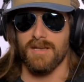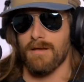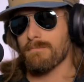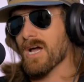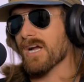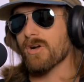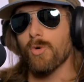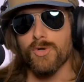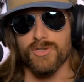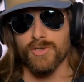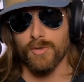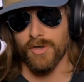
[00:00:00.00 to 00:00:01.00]
I'm not going
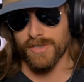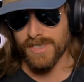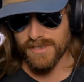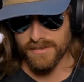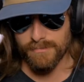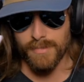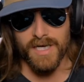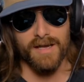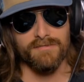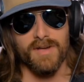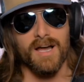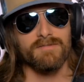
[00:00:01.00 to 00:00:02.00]
to on this, but
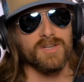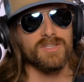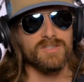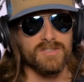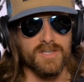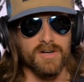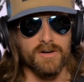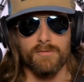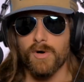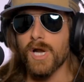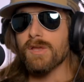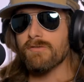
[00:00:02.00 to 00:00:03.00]
I've considered
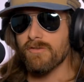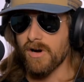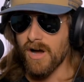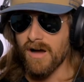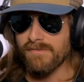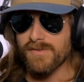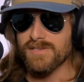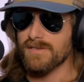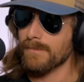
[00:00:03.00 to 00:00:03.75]
running for office.